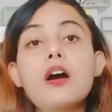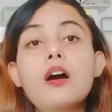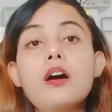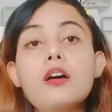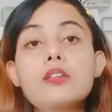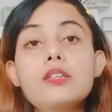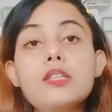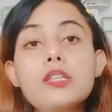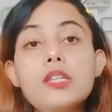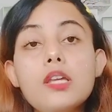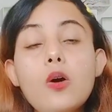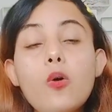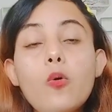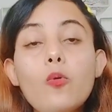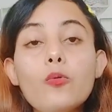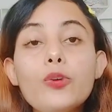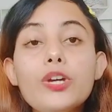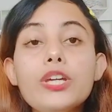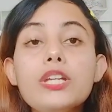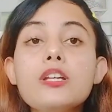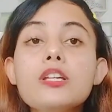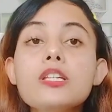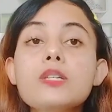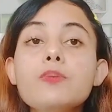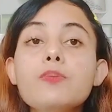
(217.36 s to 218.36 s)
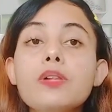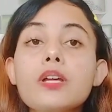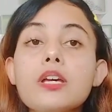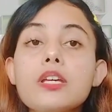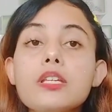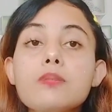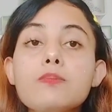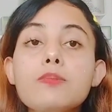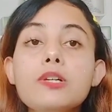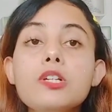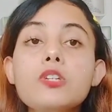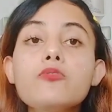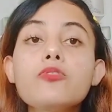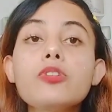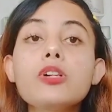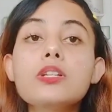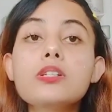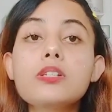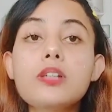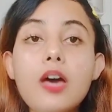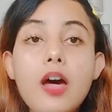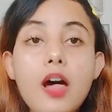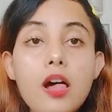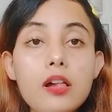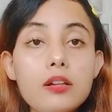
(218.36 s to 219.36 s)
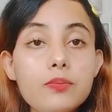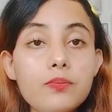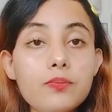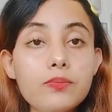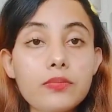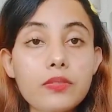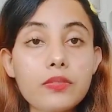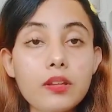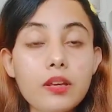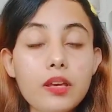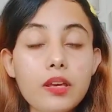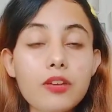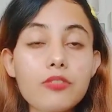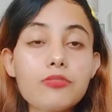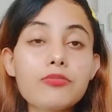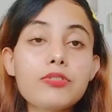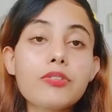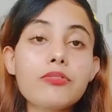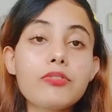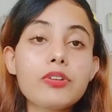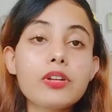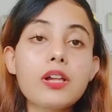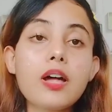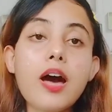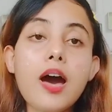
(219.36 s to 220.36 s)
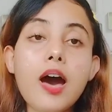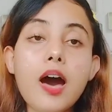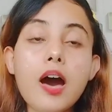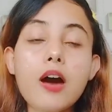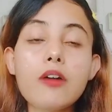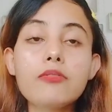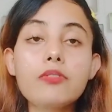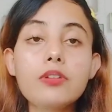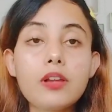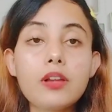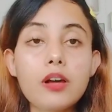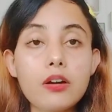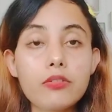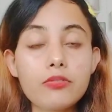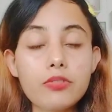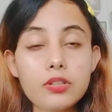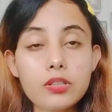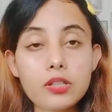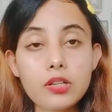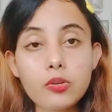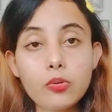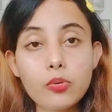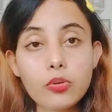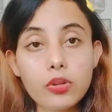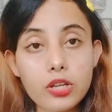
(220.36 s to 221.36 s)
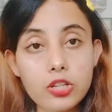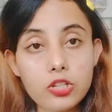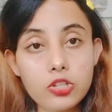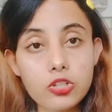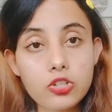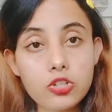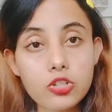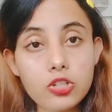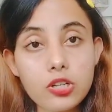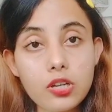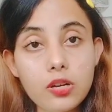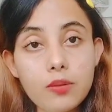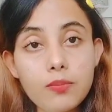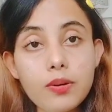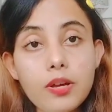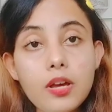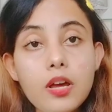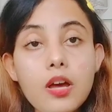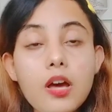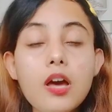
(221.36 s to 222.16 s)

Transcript: So Venus placement will tell if we will have love in the relationship,